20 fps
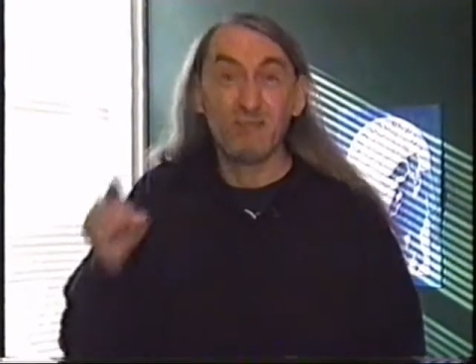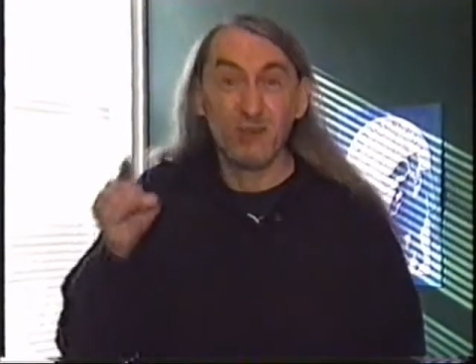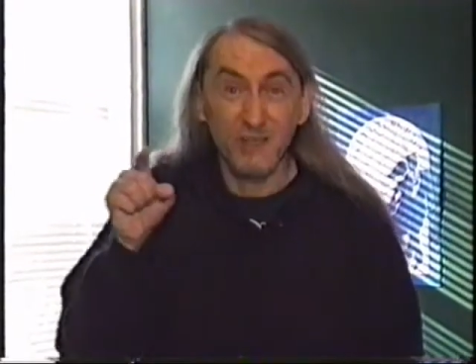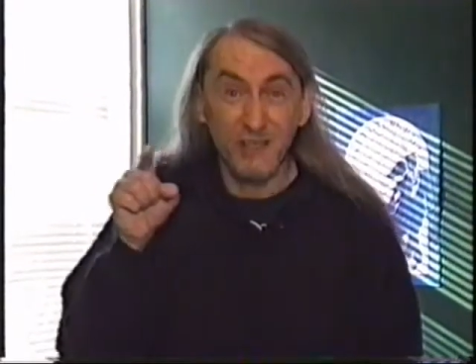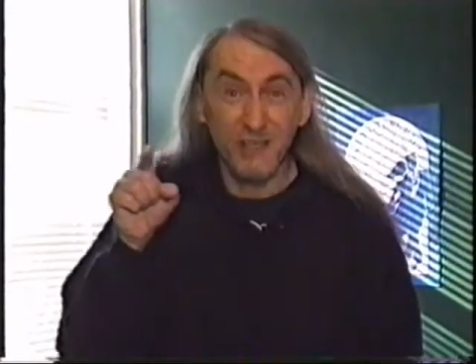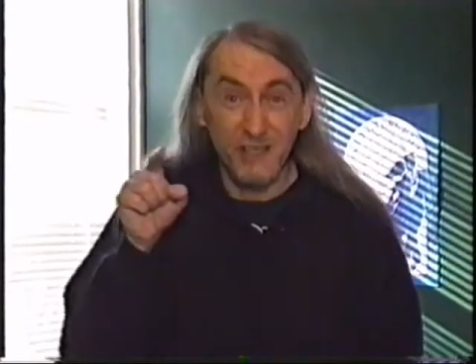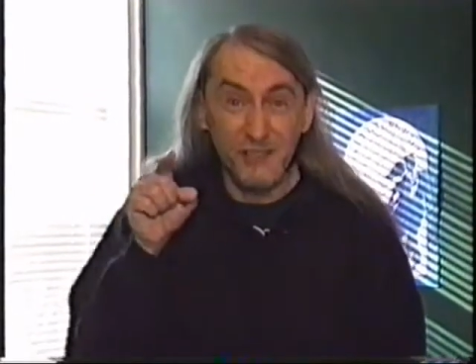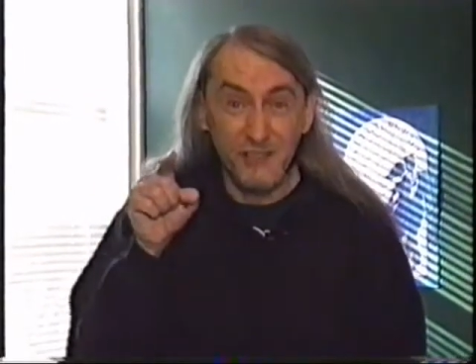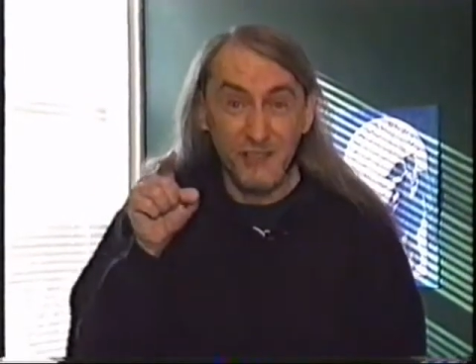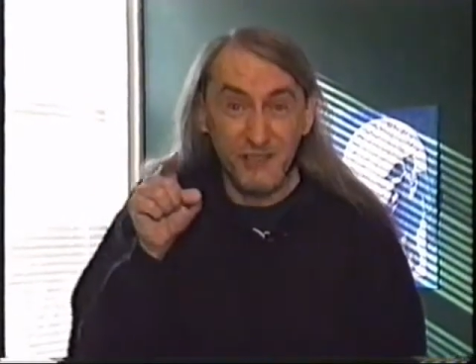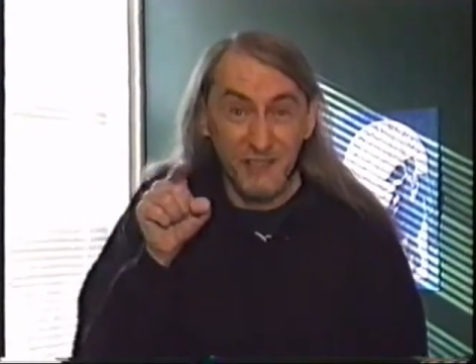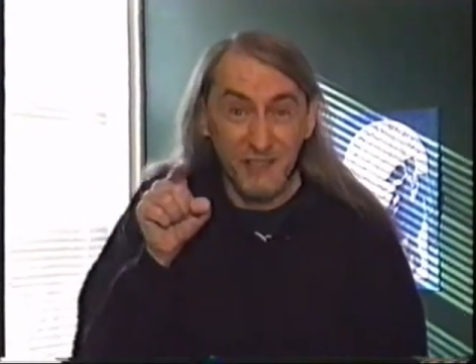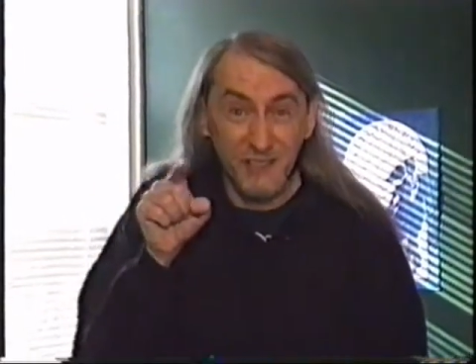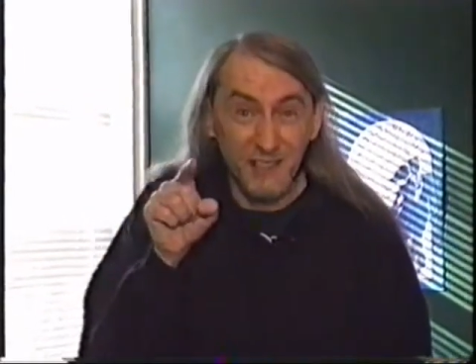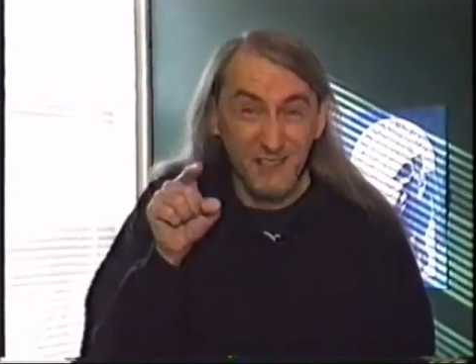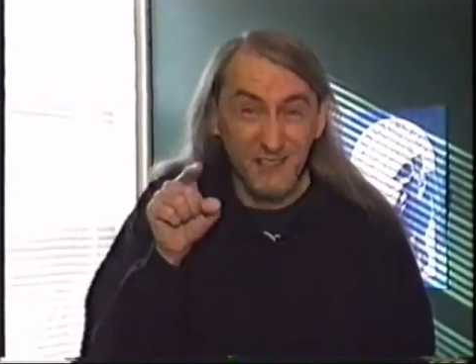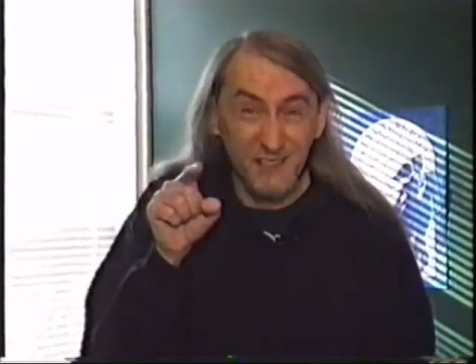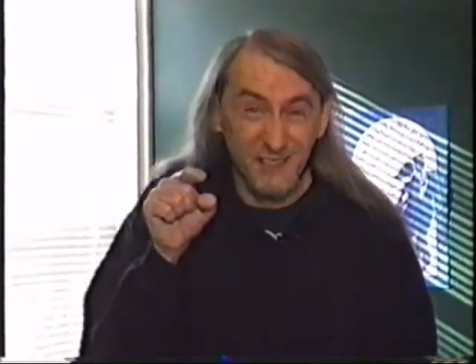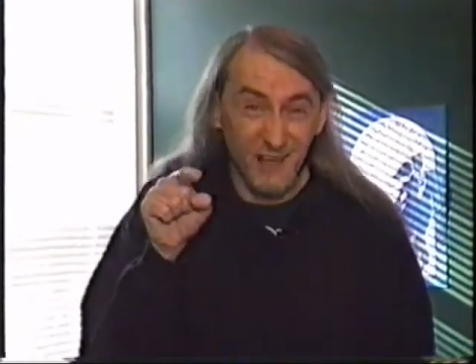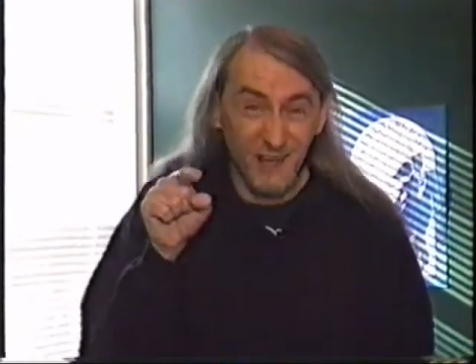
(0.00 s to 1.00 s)
going to let you see the
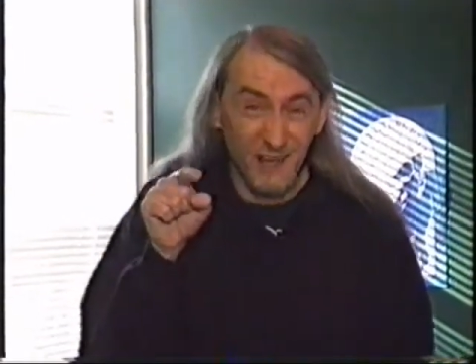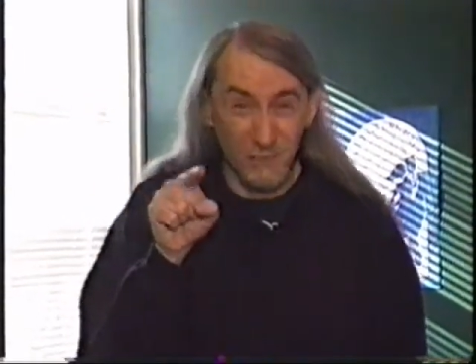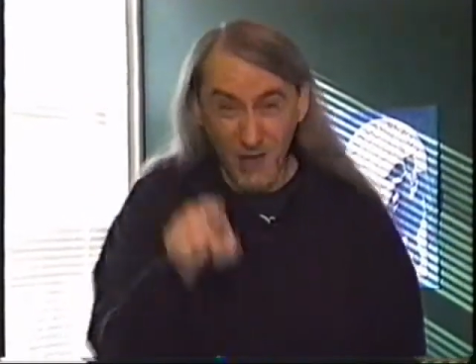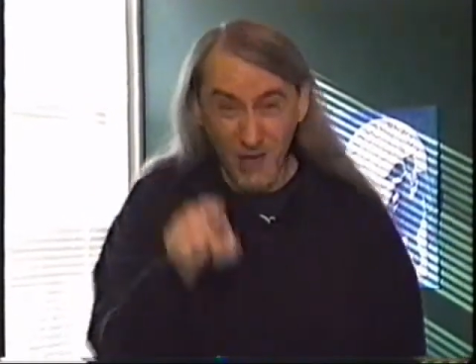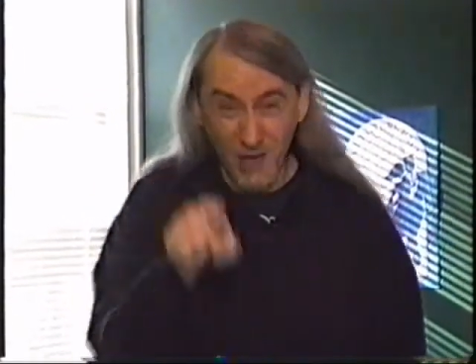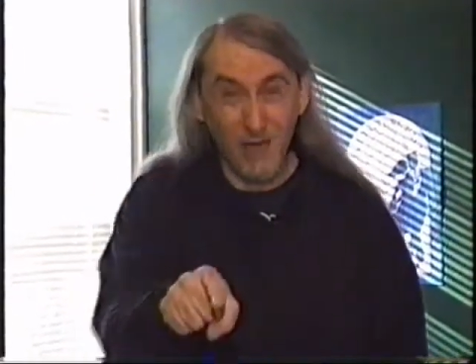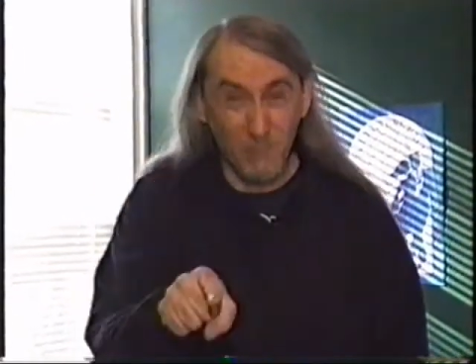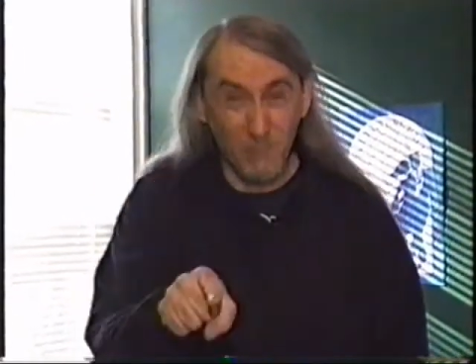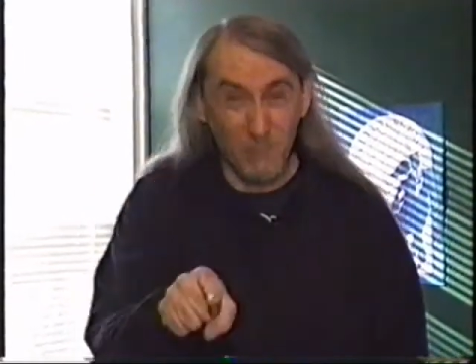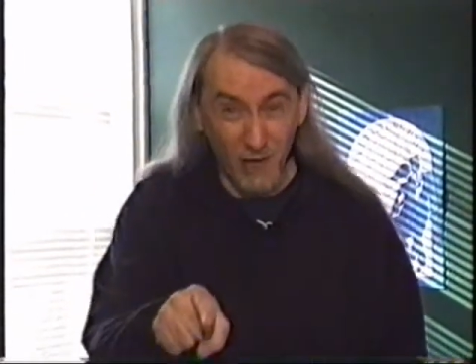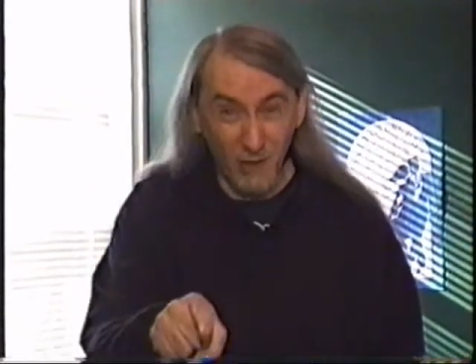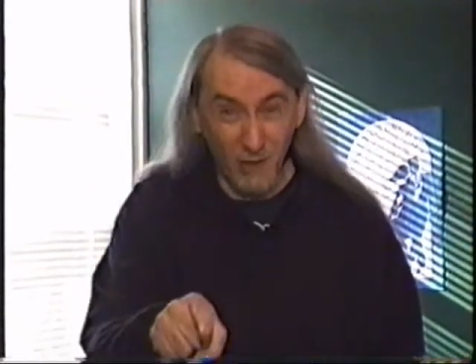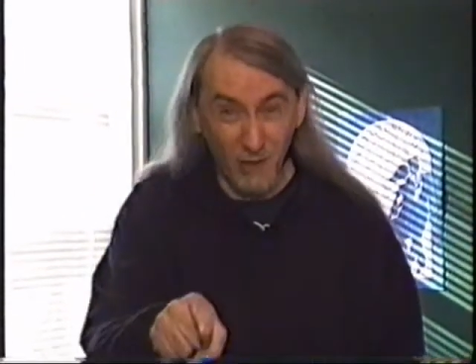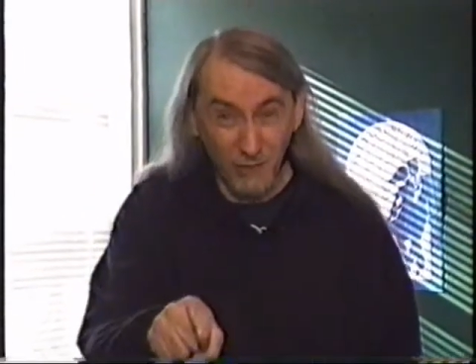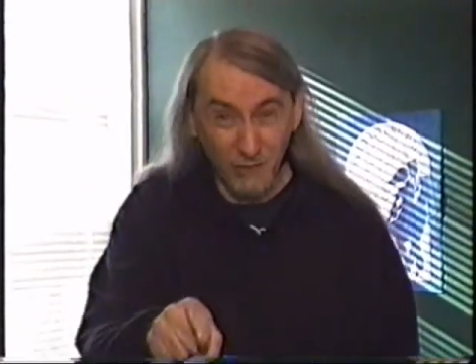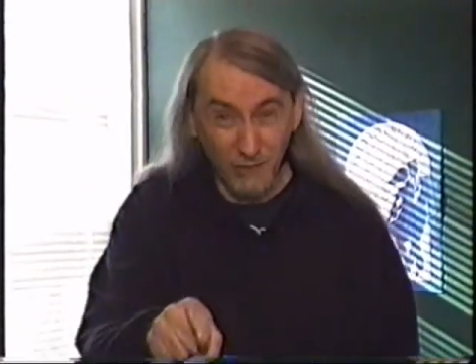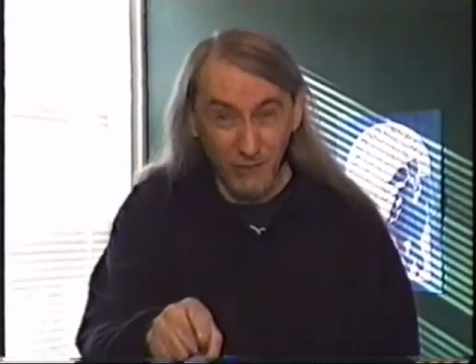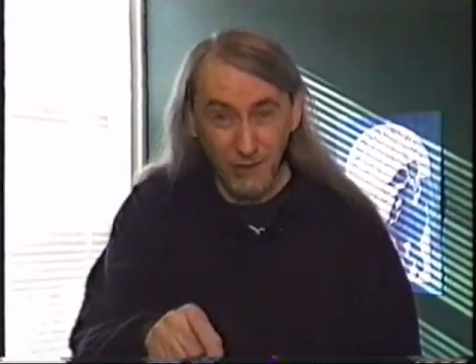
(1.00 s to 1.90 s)
inside of my mouth.